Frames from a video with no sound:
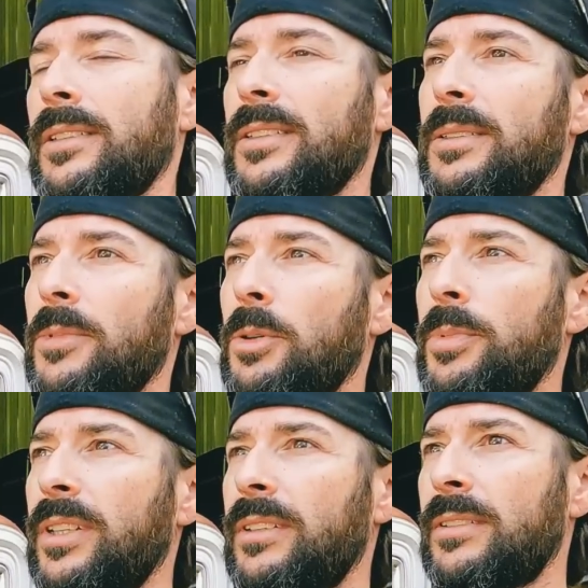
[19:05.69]

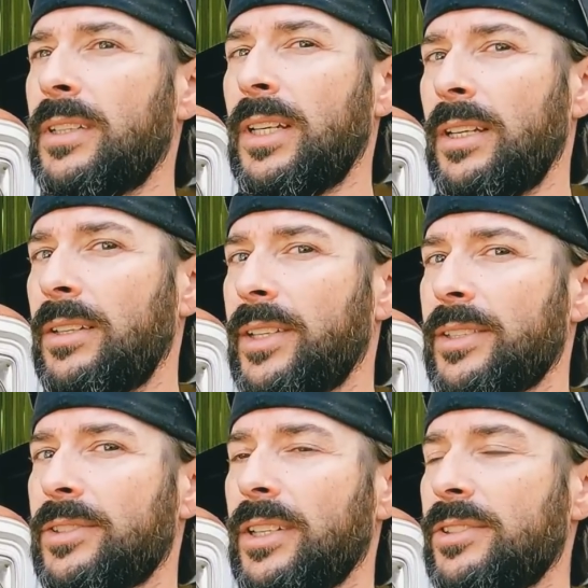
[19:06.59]
Hoping
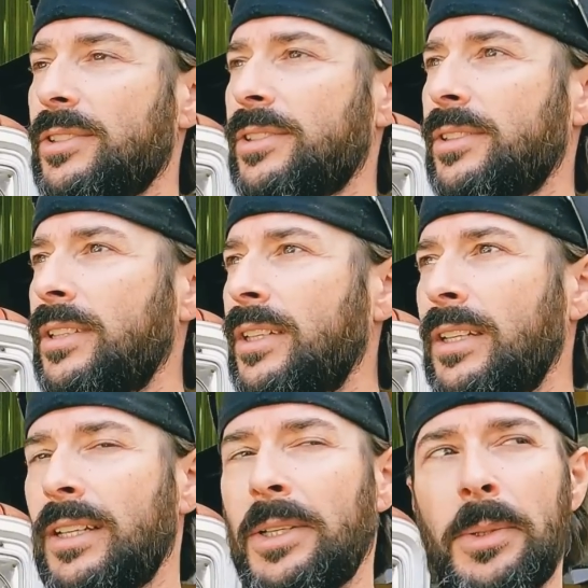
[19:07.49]
that changes,
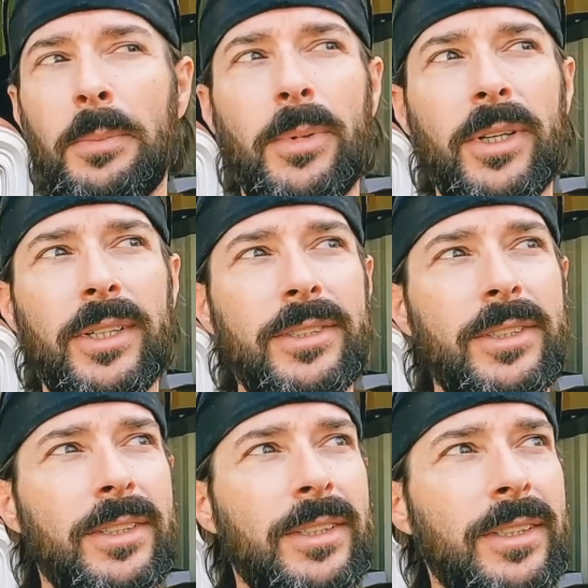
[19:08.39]

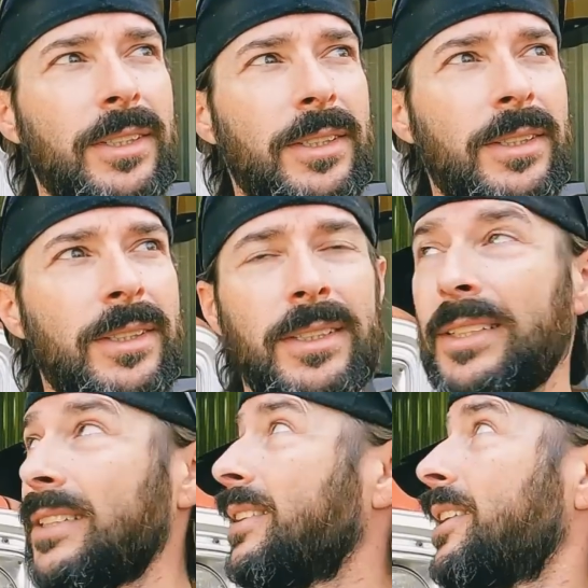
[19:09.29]
but
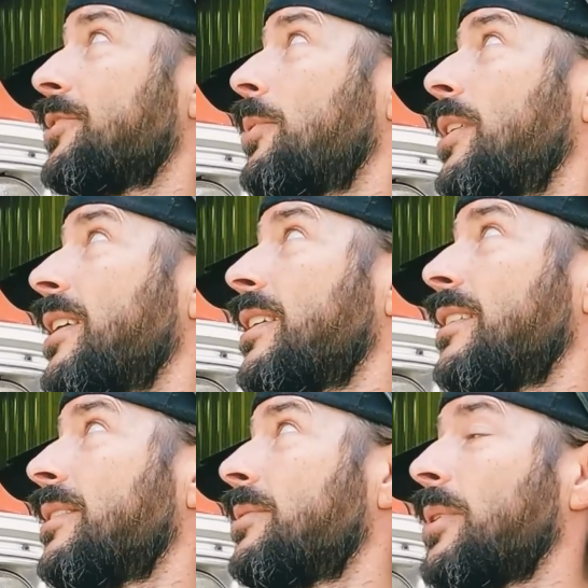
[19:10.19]
that's
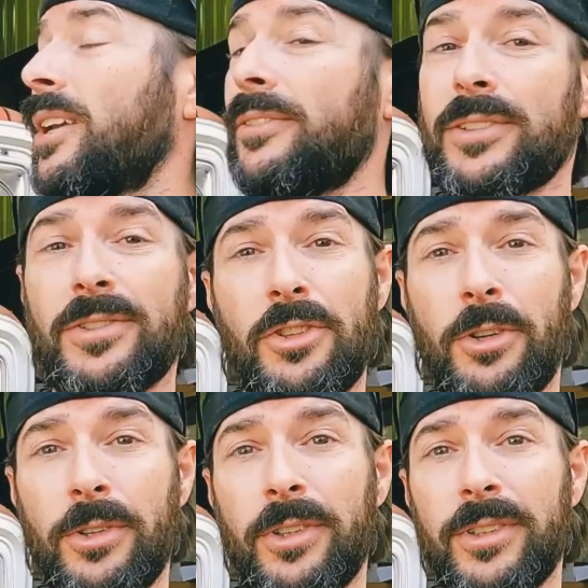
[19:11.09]
why we haven't
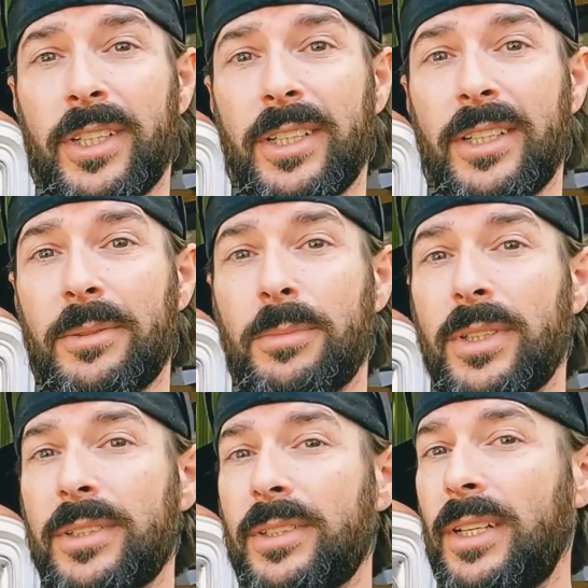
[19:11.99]
started on that yet.
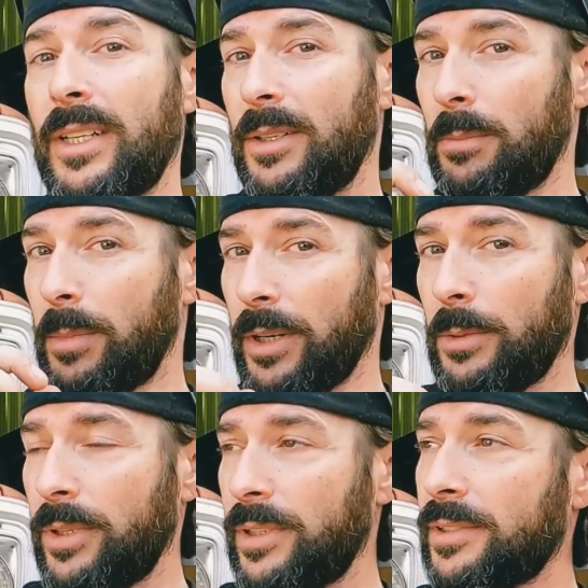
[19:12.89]
But
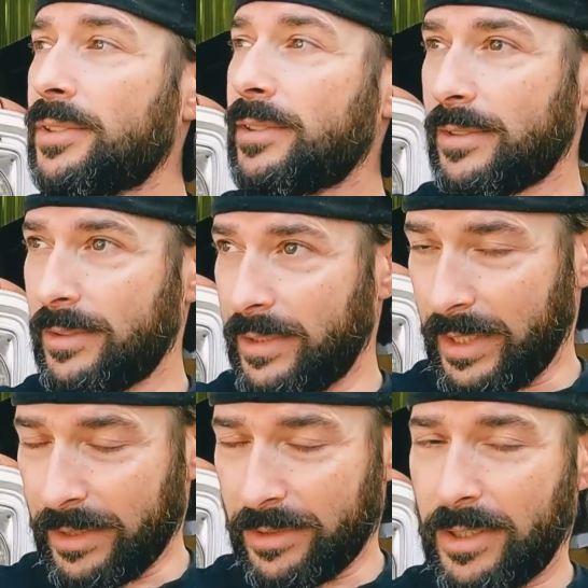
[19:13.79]
bear with us,
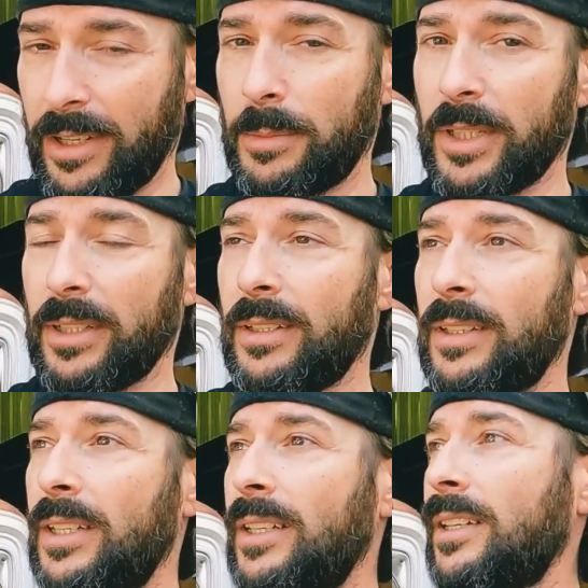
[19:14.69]
it's
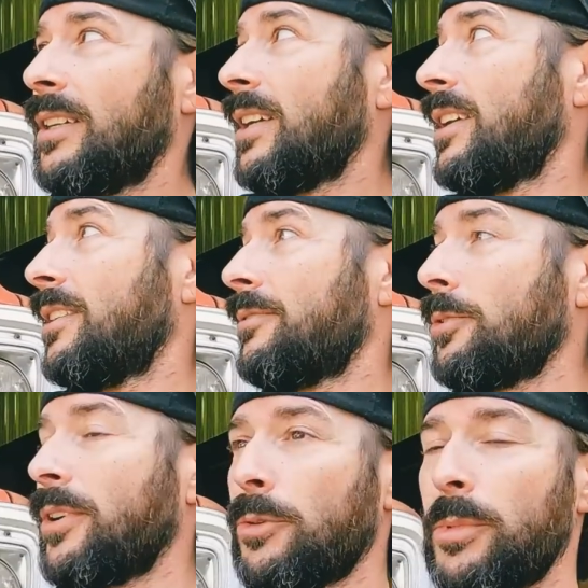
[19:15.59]
coming. And
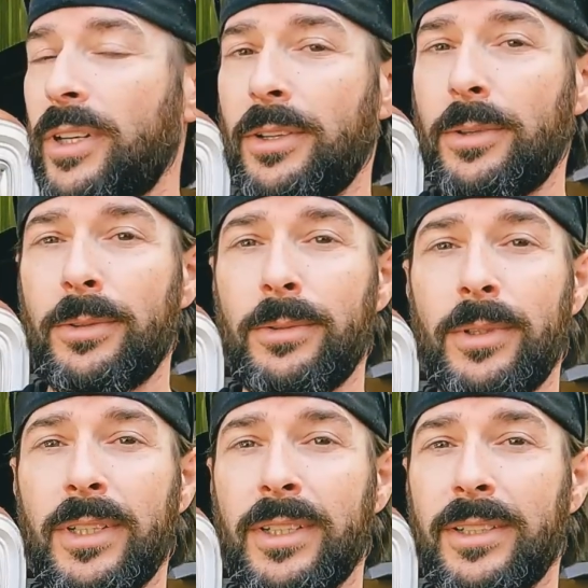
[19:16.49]
for everybody
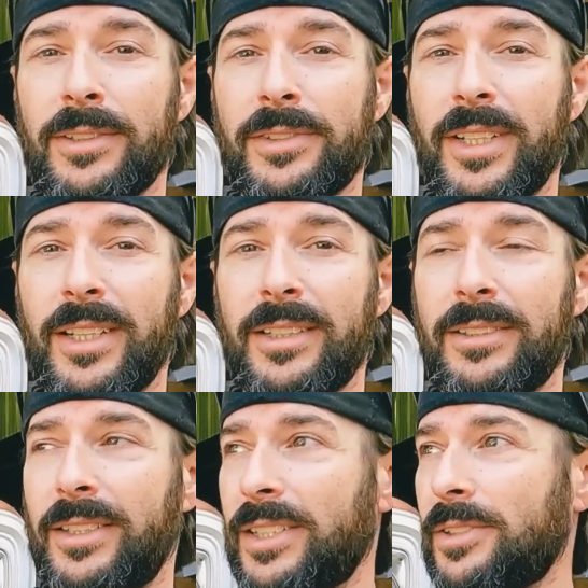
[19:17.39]
who
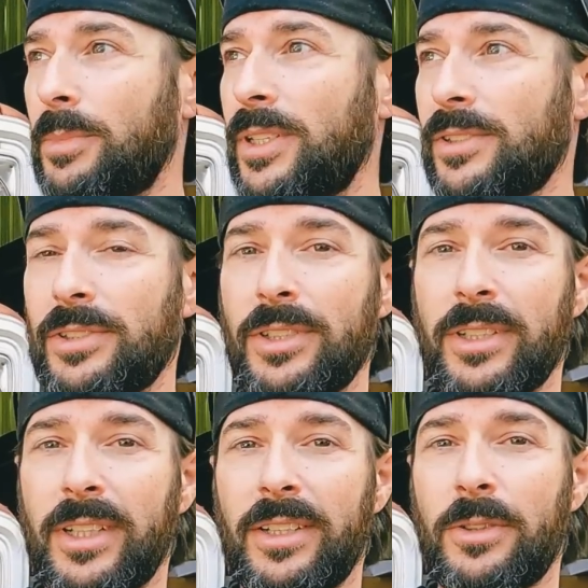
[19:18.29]
said that's a piece of
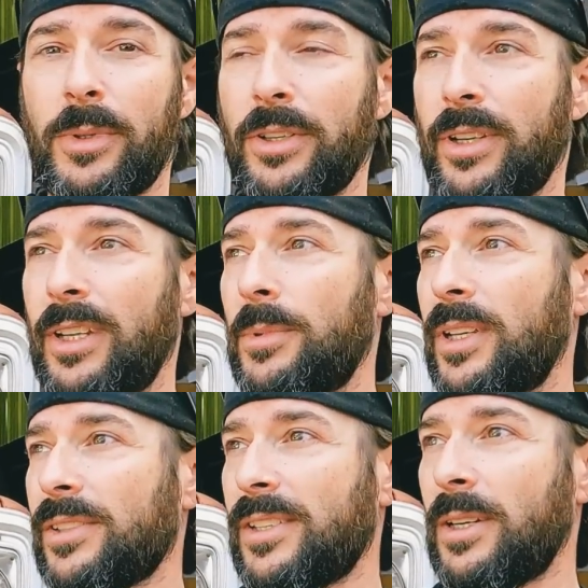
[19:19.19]
junk, I don't know why you're
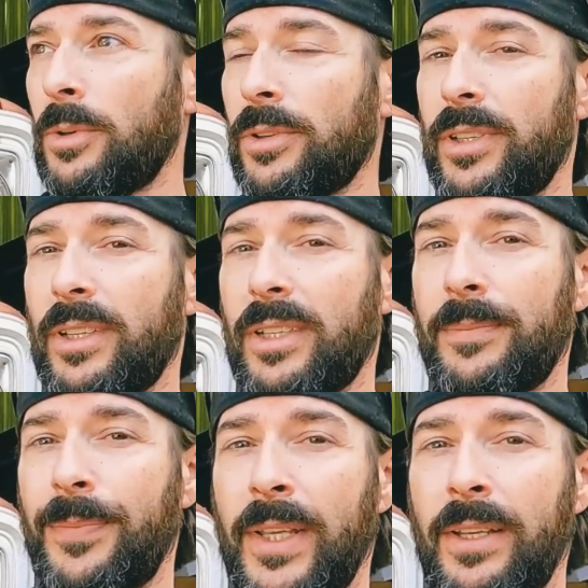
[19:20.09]
keeping it, it's not worth
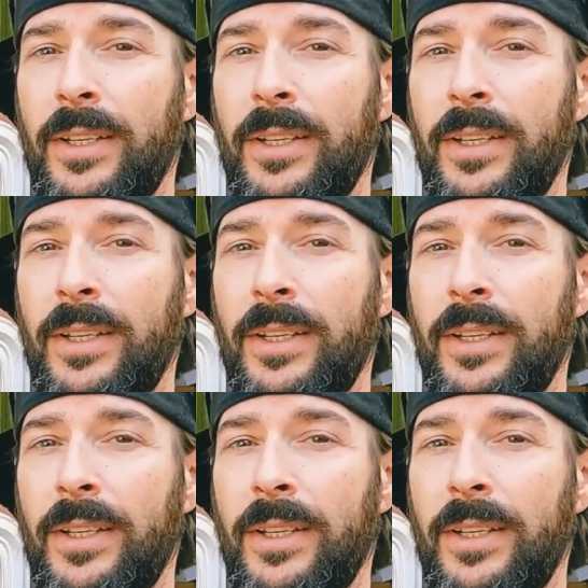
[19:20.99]
anything,